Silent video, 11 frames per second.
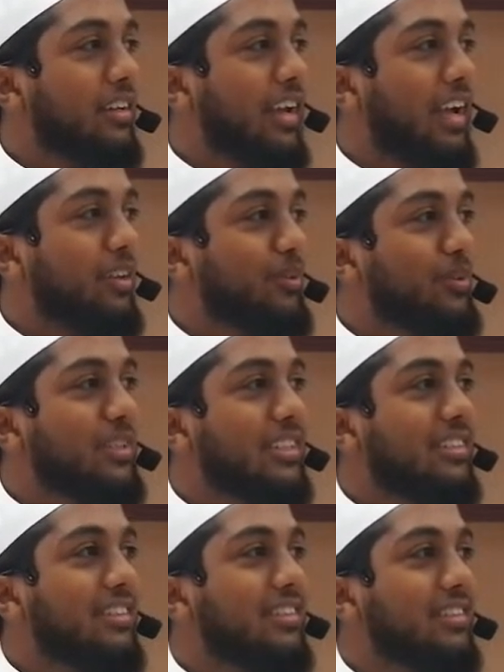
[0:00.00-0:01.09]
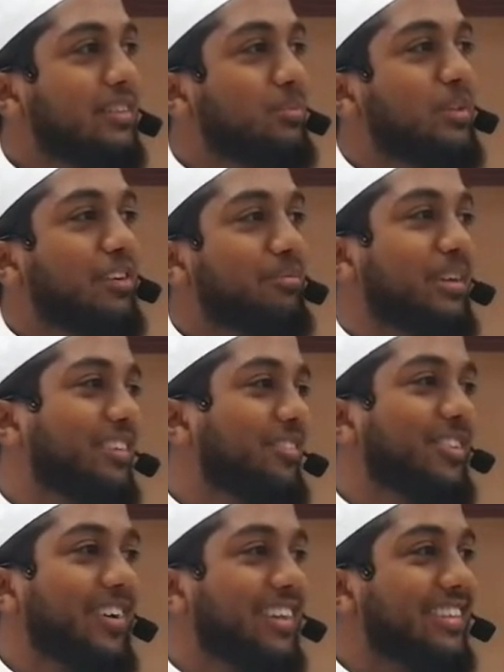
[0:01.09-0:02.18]
and using it to be of
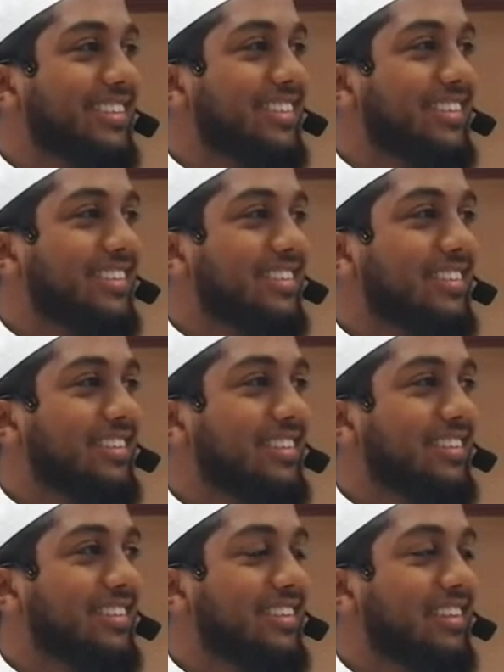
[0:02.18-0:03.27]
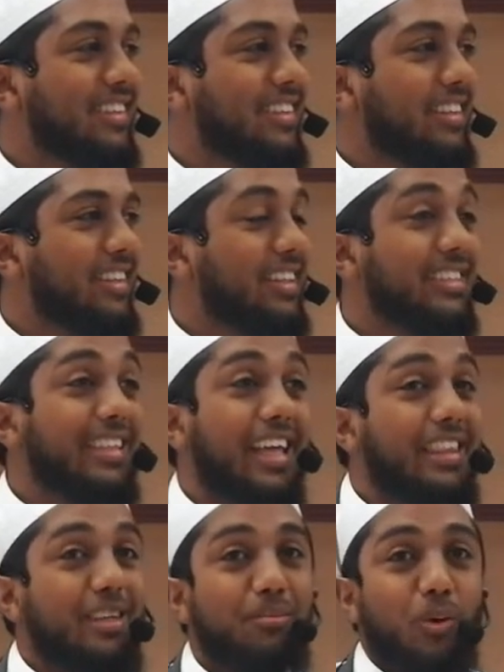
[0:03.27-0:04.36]
benefit to others. There's
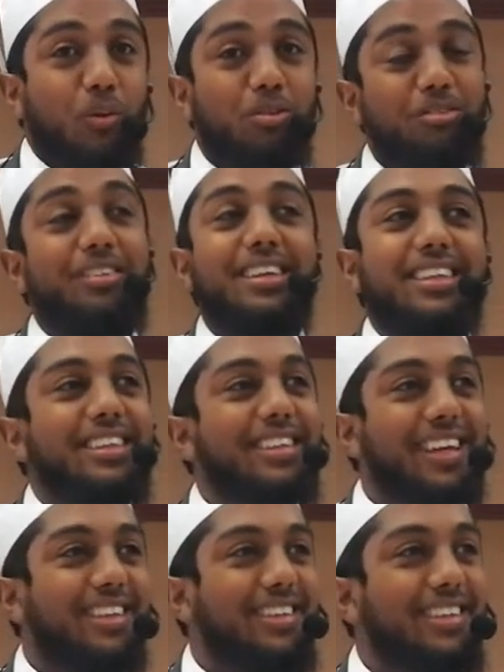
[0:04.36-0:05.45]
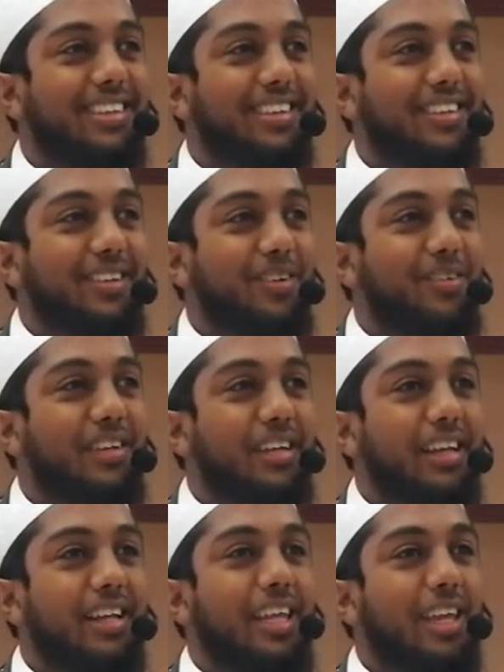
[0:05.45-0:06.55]
nothing more fulfilling than that, you know.
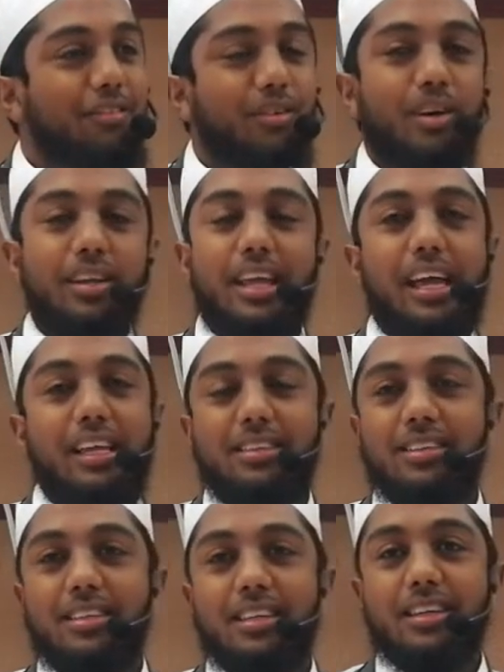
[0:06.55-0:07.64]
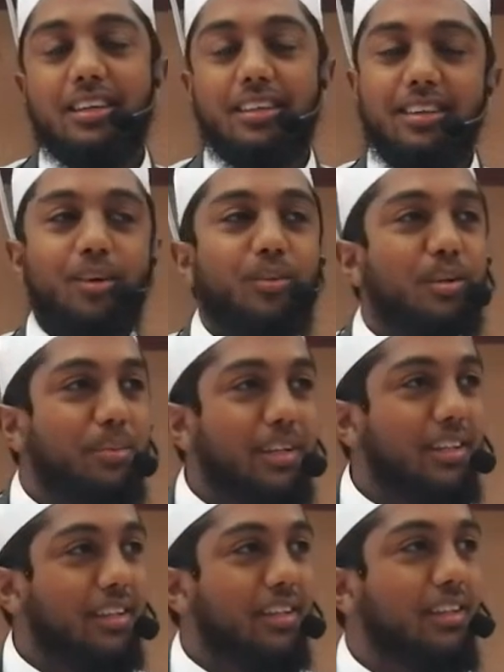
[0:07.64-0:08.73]
And everyone has their own
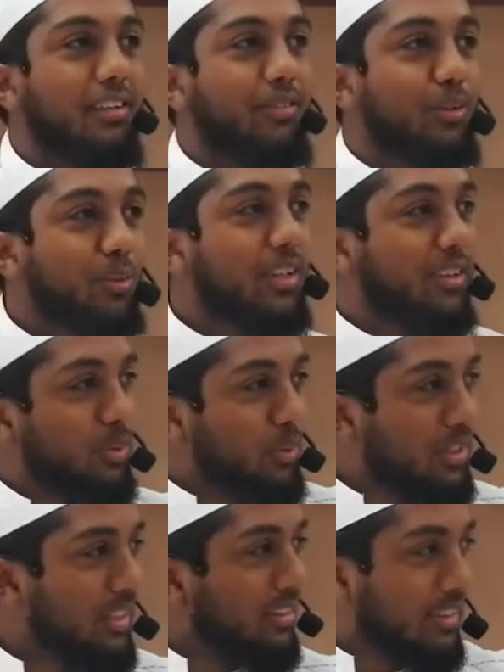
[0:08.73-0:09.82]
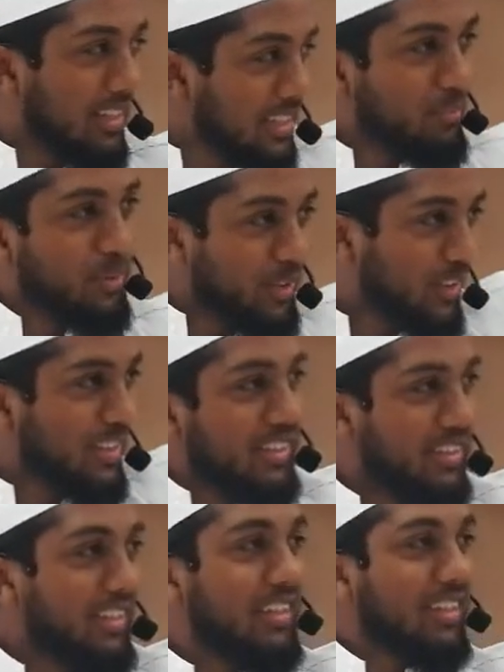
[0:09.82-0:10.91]
ability. If you get good in this particular
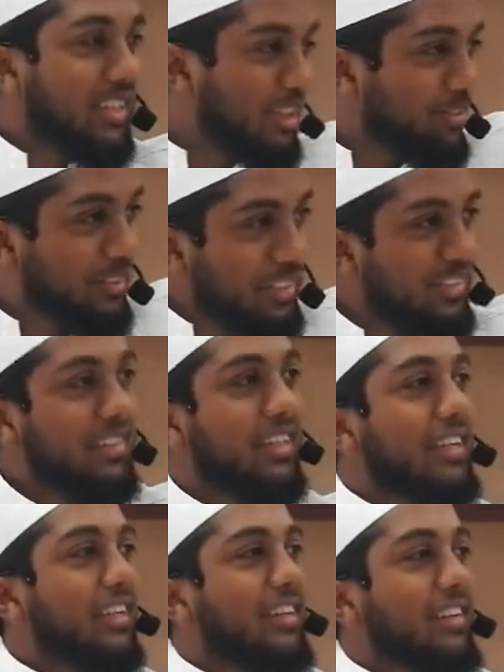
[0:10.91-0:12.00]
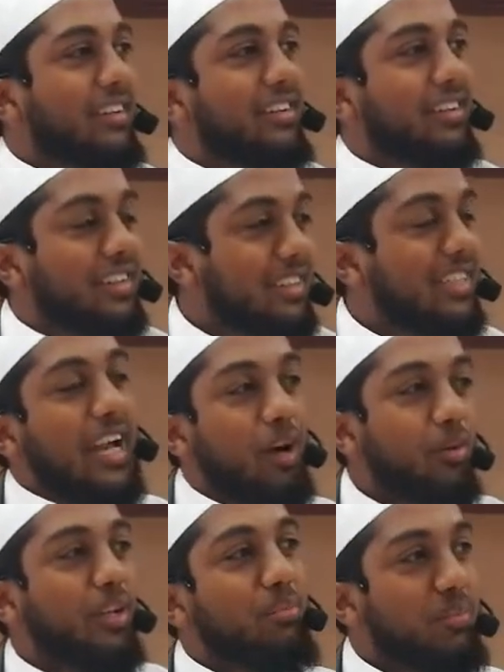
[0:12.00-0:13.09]
thing, this field, then see how
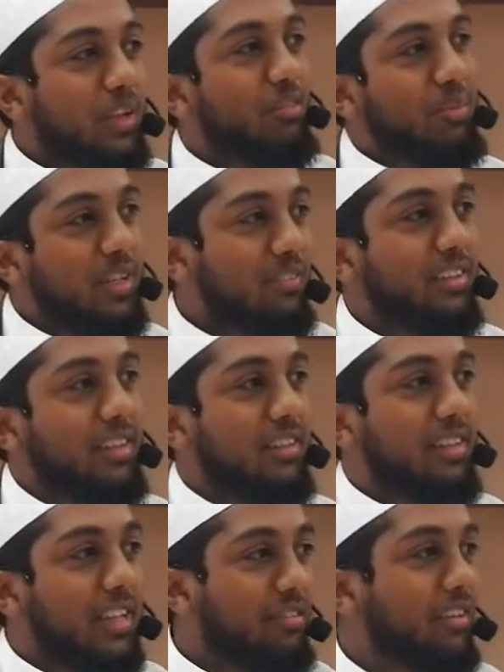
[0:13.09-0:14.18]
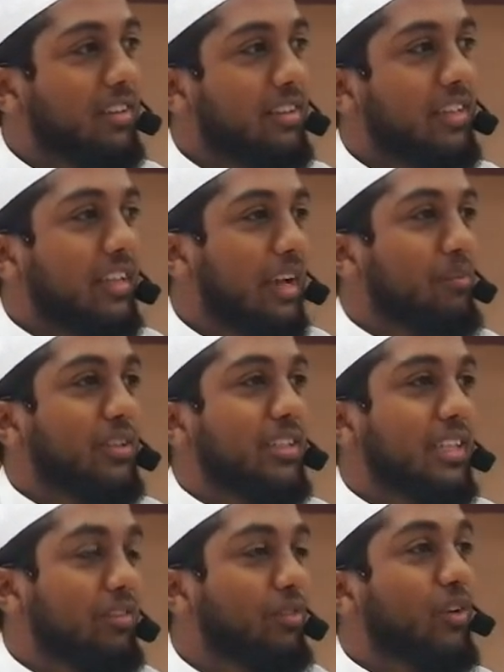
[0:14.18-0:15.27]
you can be of benefit in that field. I'm not
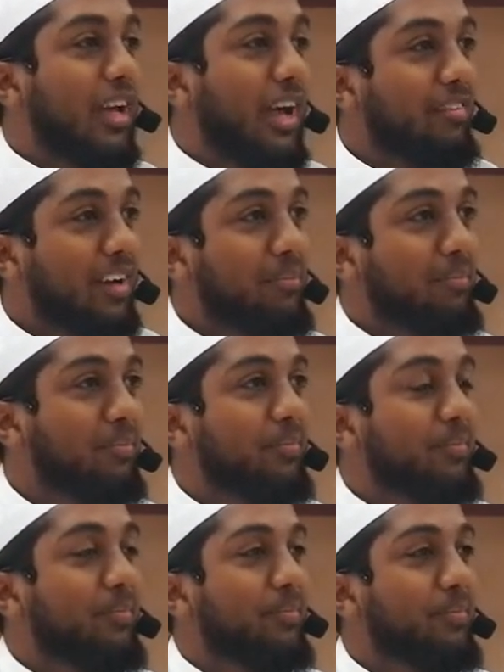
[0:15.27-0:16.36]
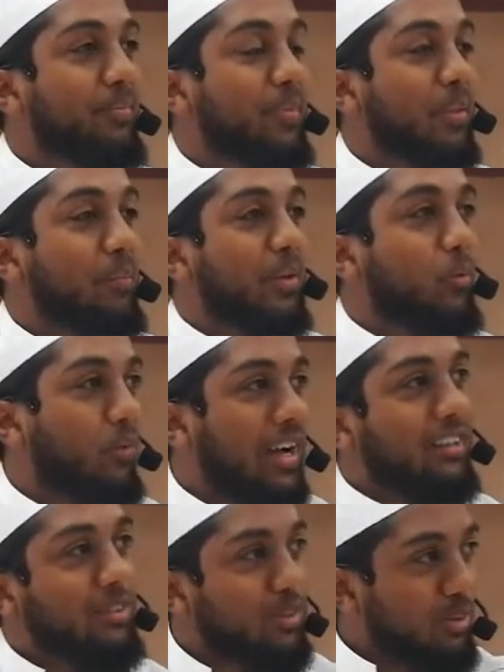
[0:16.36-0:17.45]
saying give your life up, but
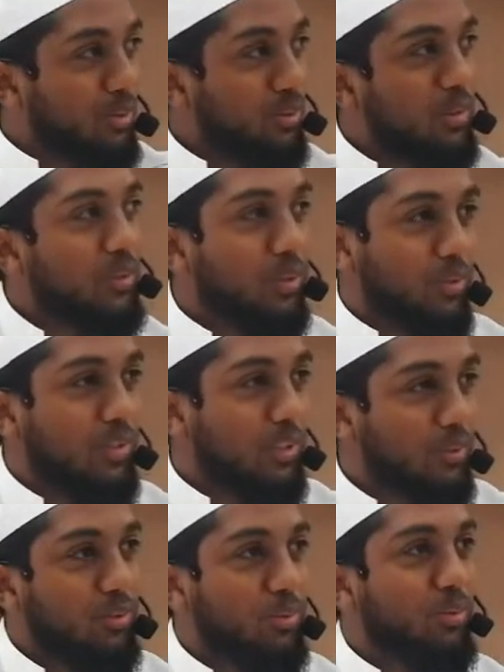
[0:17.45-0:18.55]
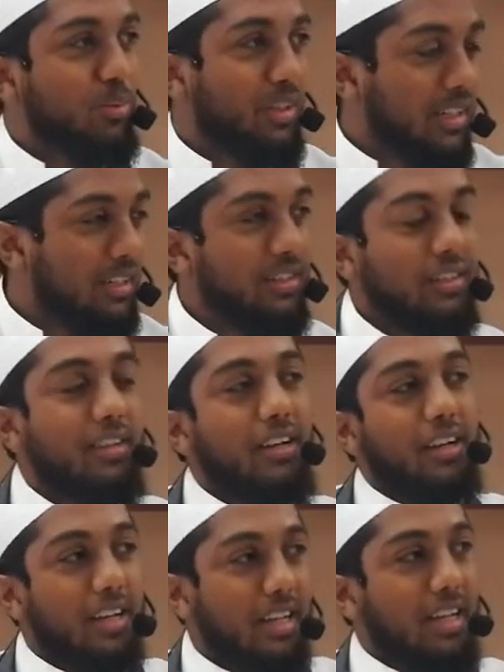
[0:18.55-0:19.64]
whilst you're doing what you need to do to earn
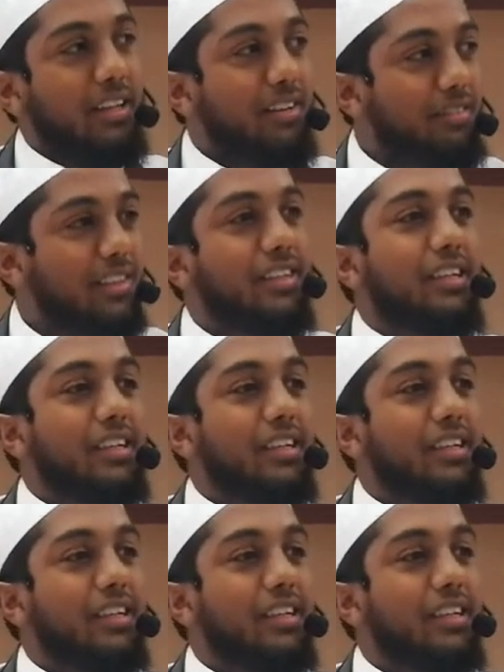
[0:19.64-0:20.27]
halal living,